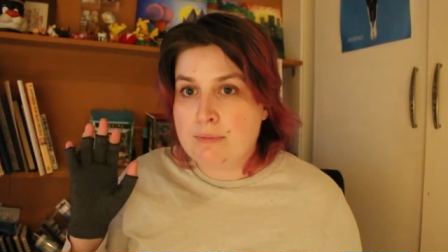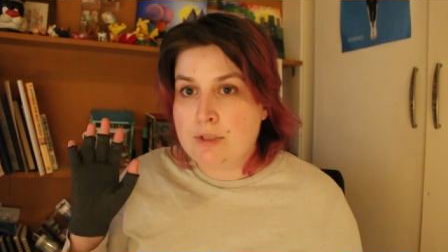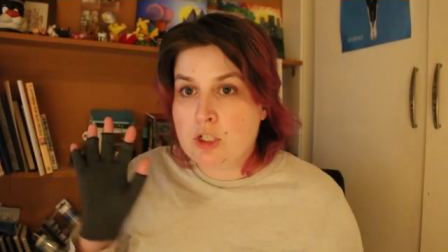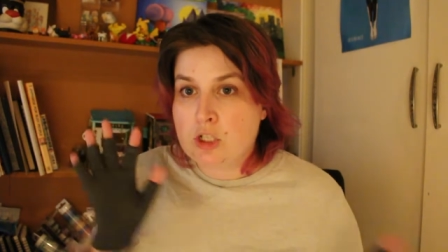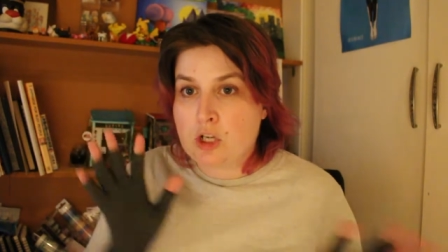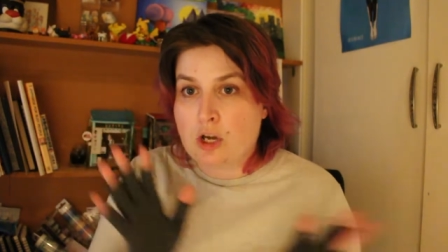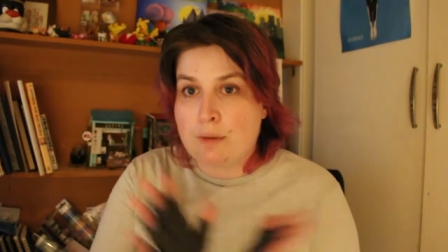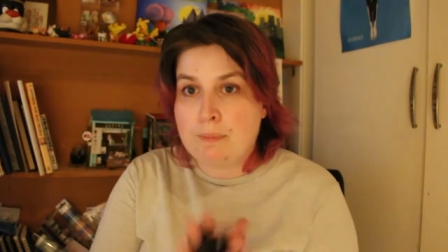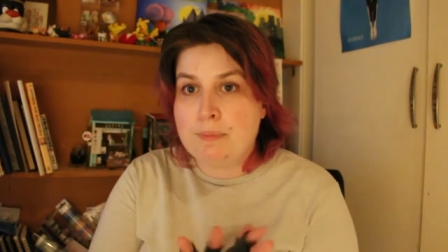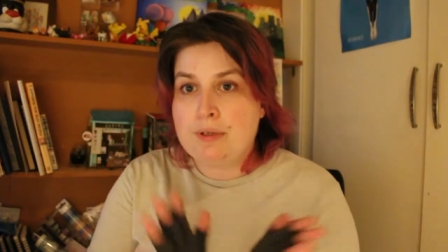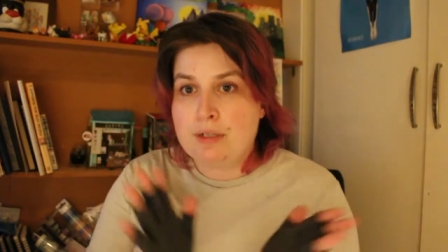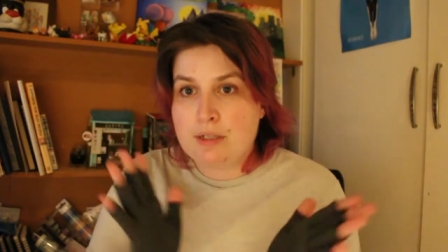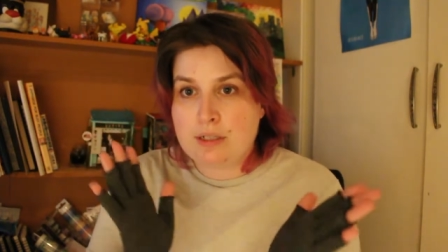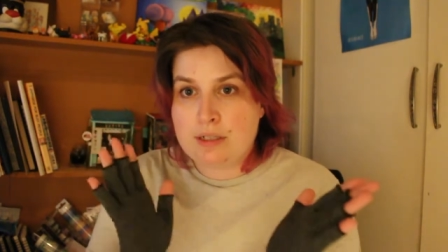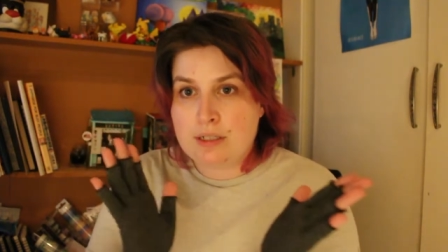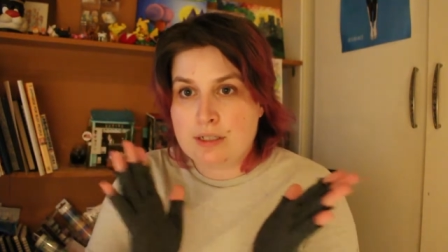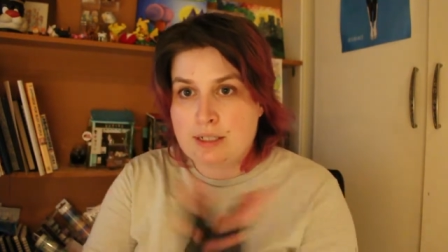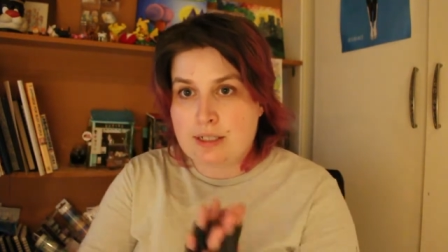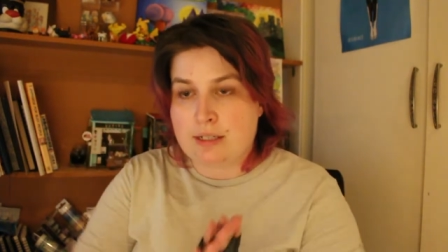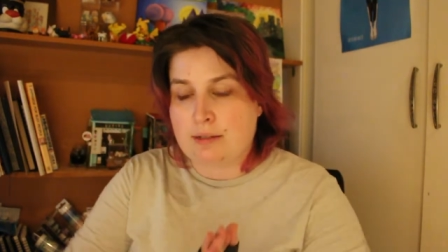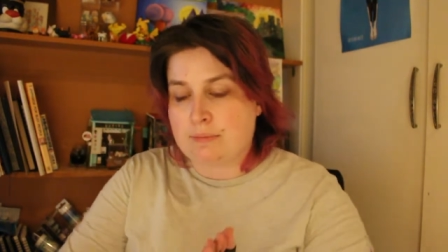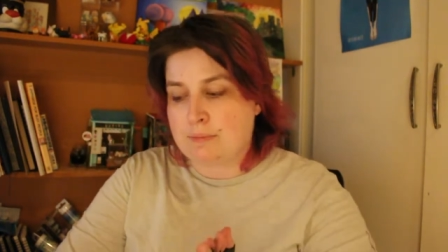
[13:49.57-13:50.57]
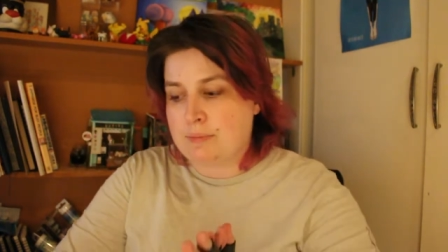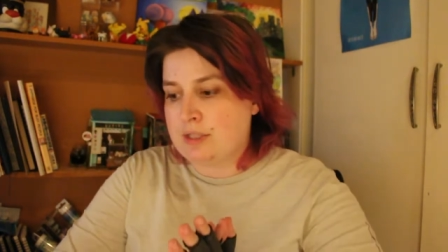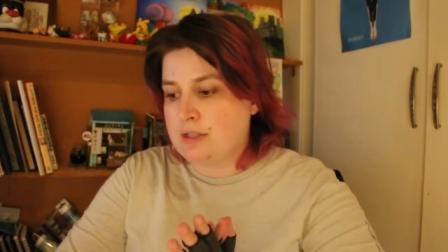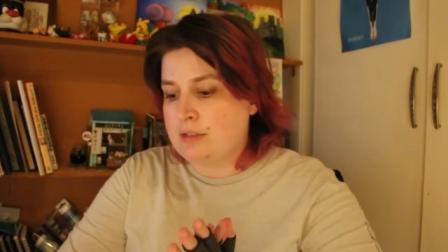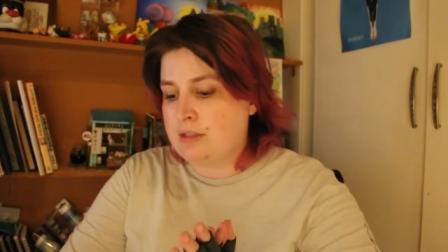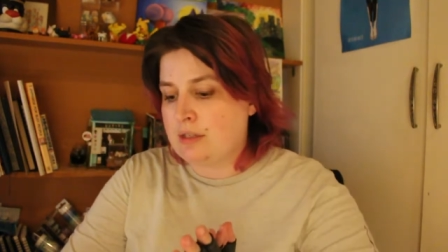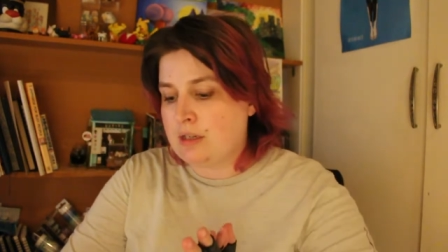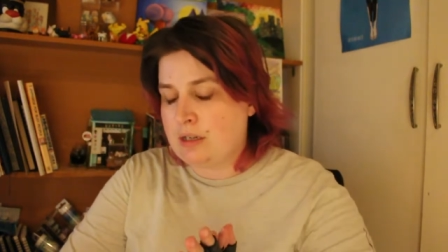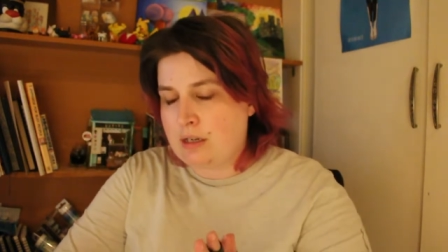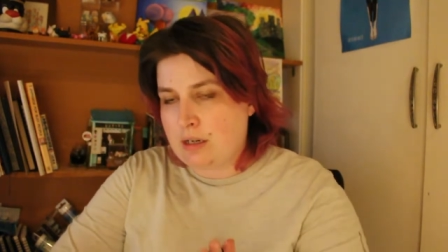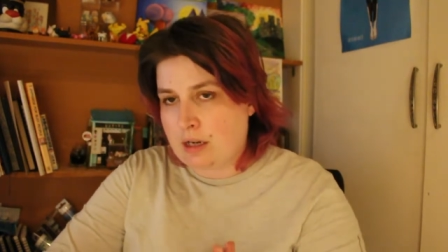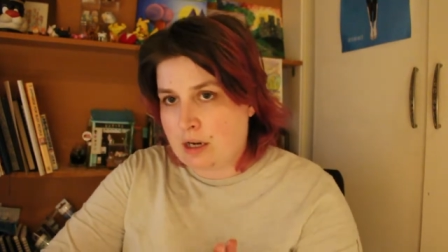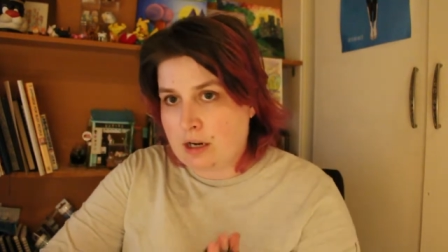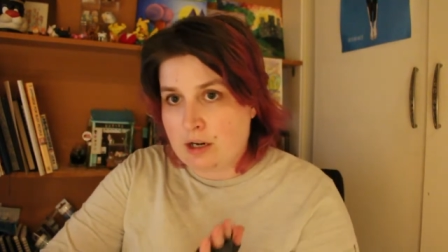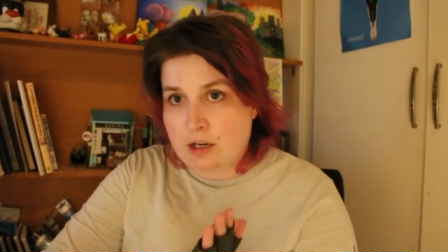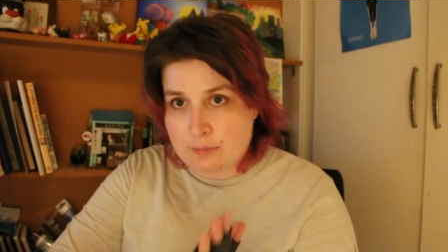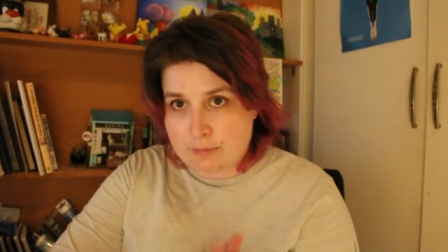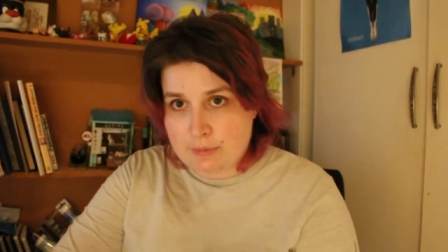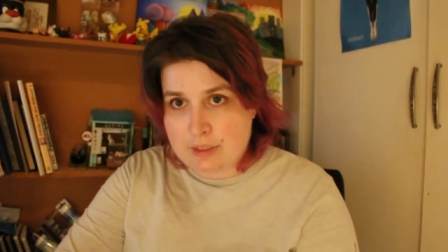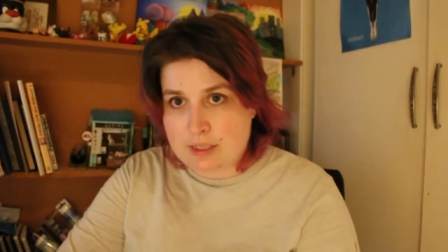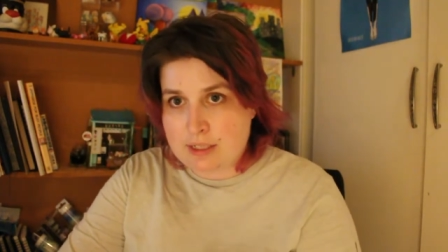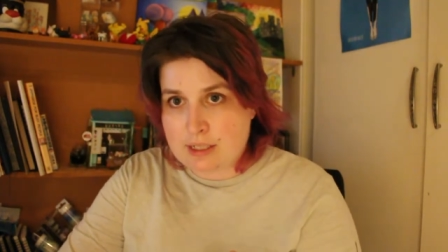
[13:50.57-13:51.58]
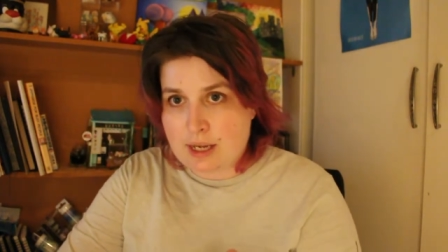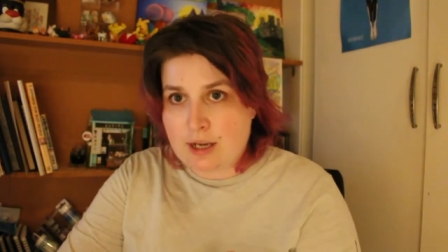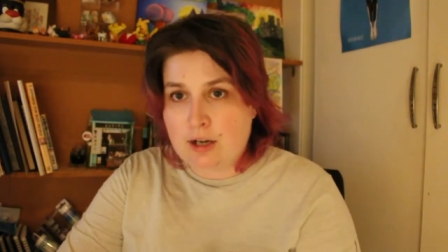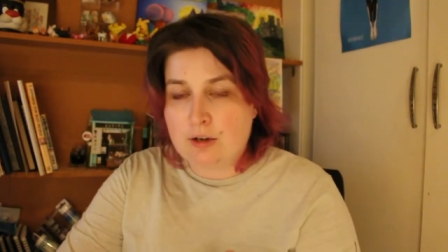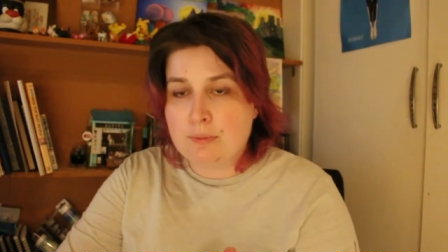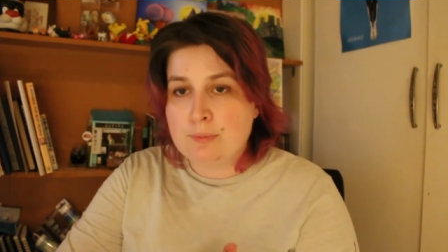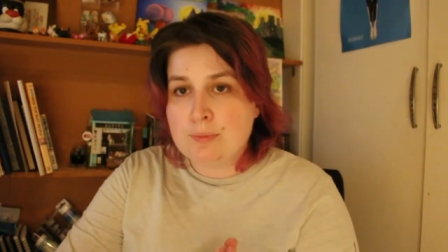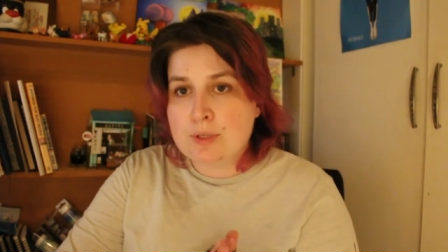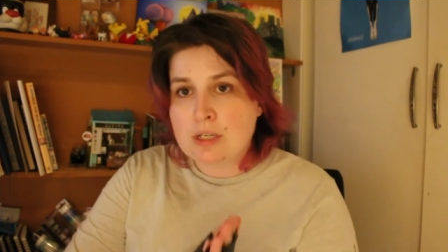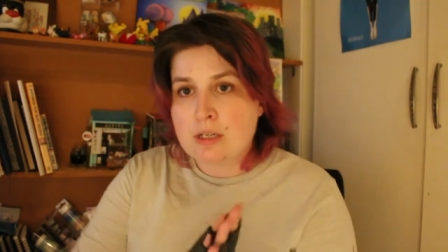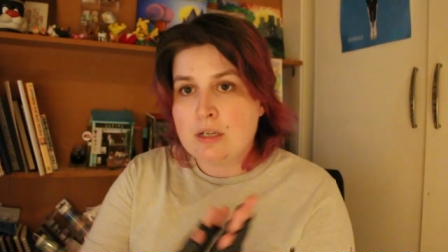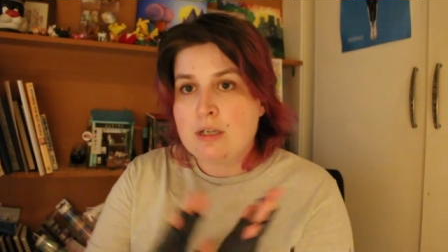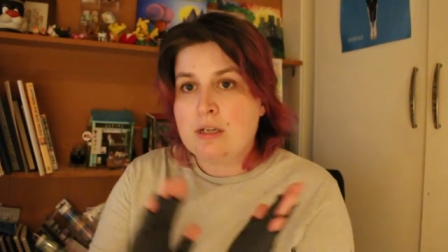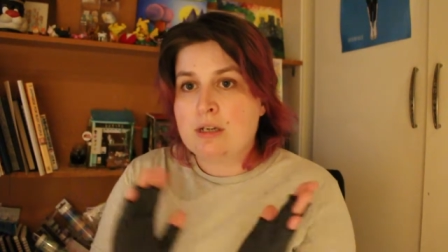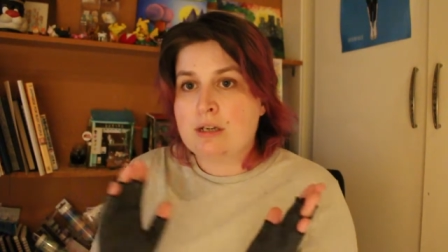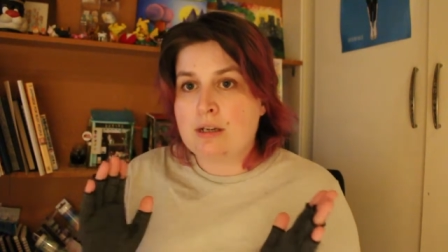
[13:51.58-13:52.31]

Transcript: top tips I hope this helped.